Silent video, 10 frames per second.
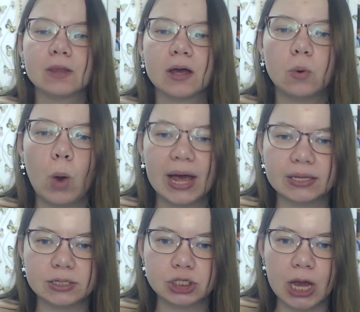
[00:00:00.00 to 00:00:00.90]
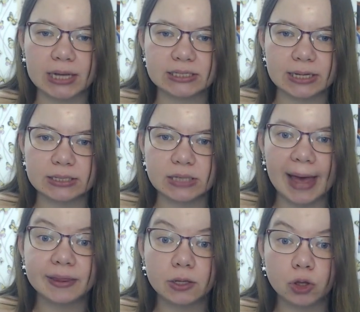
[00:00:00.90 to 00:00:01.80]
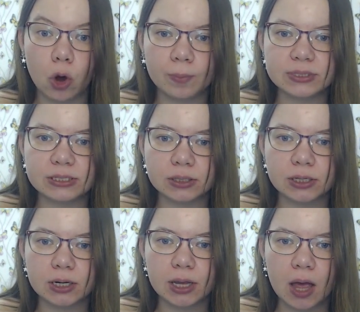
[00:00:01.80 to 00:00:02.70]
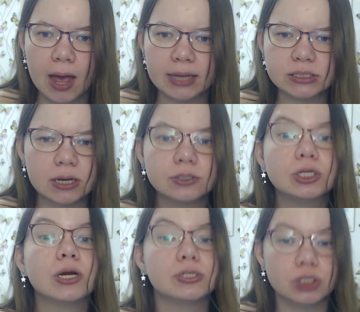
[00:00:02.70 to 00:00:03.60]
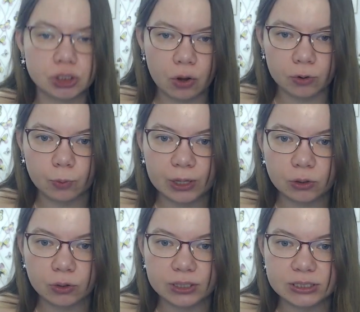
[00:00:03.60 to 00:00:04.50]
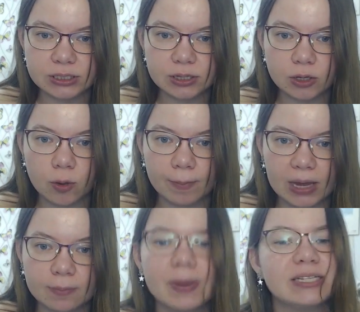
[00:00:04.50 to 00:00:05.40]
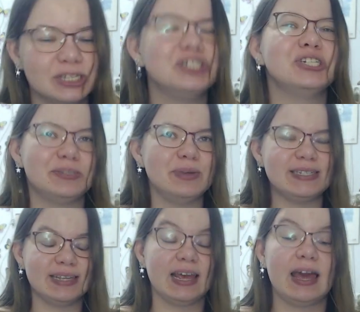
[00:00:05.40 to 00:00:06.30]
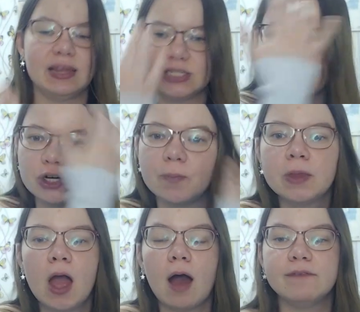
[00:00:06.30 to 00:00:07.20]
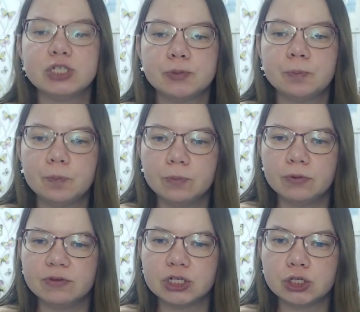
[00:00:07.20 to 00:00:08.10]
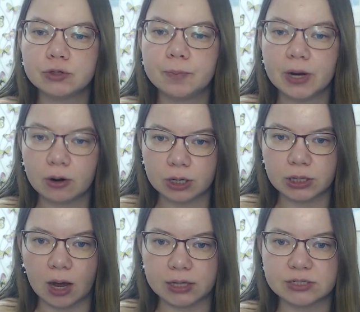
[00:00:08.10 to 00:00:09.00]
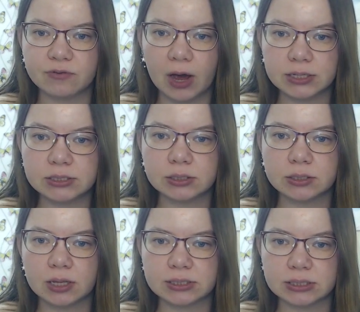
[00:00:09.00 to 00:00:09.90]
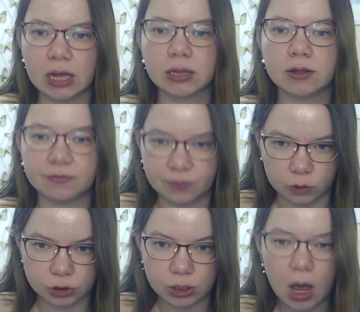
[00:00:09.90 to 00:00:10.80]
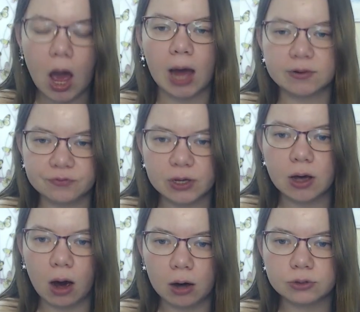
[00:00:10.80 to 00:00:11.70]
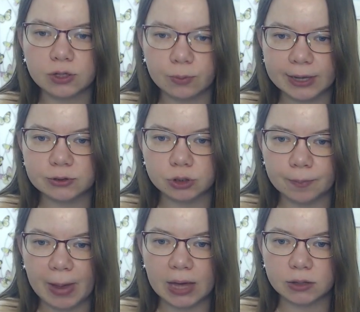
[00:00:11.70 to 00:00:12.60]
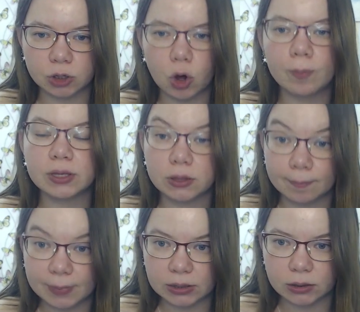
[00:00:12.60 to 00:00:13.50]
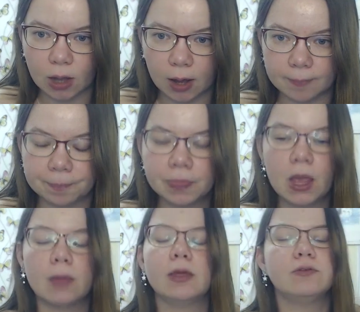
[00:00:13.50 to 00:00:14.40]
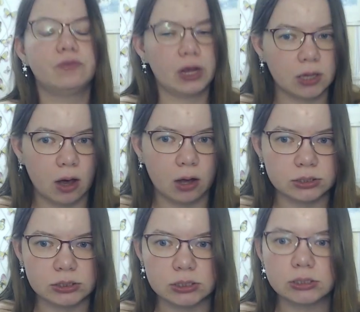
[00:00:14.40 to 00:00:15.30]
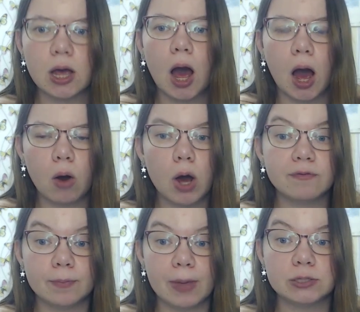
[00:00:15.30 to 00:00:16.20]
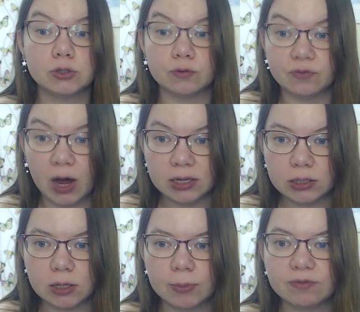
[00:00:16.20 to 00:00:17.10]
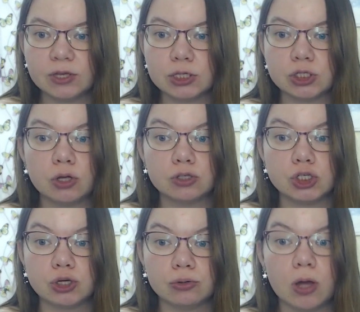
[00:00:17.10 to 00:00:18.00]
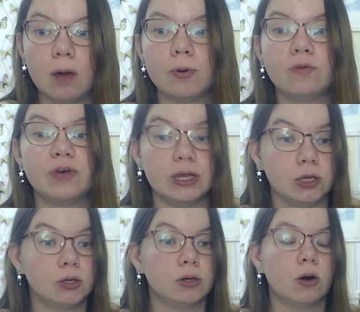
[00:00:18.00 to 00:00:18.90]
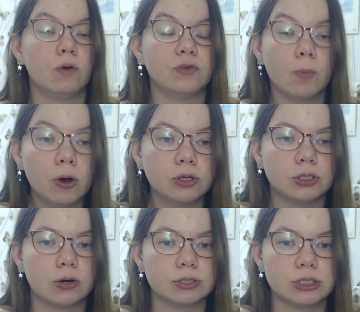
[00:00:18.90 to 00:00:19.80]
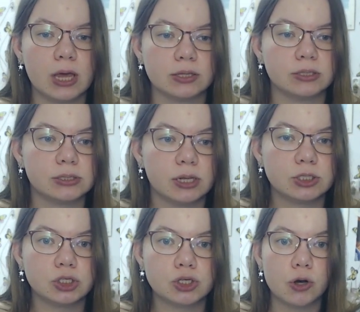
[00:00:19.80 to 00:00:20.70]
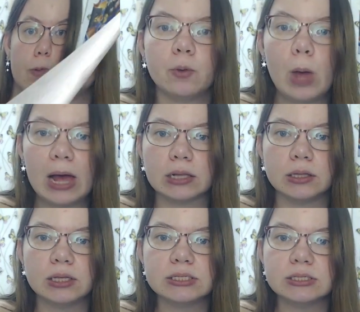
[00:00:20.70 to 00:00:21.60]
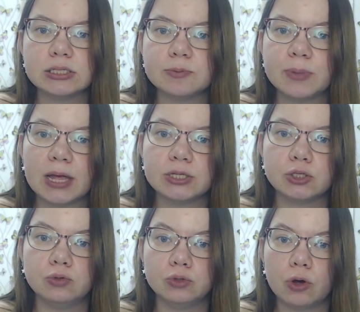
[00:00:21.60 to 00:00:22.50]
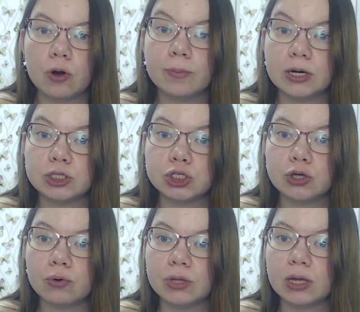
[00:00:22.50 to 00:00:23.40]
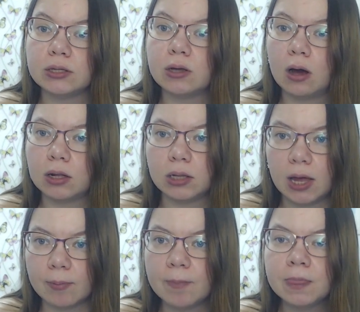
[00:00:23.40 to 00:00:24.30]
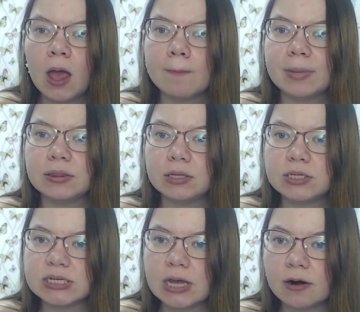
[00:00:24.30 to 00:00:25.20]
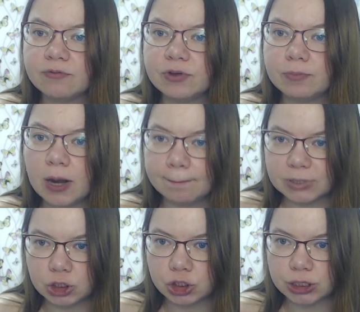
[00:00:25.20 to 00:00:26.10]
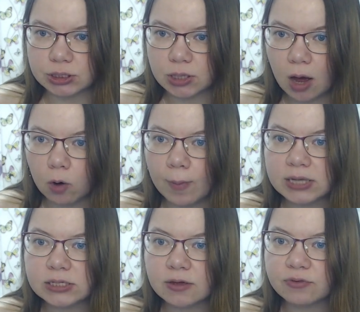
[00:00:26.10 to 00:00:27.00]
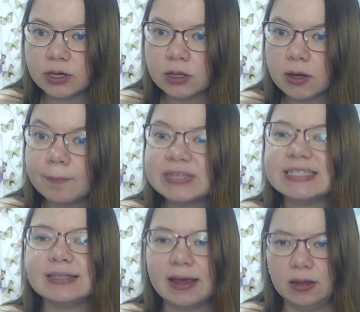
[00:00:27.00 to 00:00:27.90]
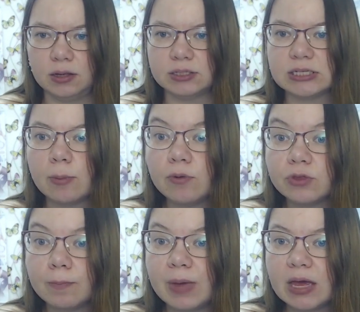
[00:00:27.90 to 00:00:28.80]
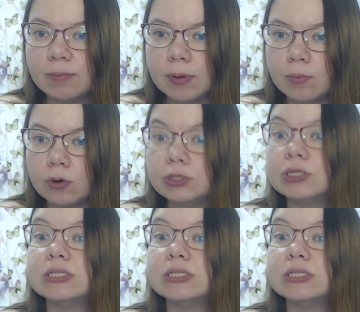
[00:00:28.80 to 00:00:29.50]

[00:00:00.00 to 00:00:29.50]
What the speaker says: Quite, Shaka says. And the dome is really a secondary concern when you consider your main passenger is missing. Yeah, that's true. We should We should prioritize finding the Stella first. I'll figure out a way to repair the dome in the meantime. Then Frankie answers, how are we meant to find him if he is not shown up of any of your monitors yet? That's true. Well, these displays do normally show the entire lab, but that Seraphim Rampage just now must have incapacitated some of the baby monitor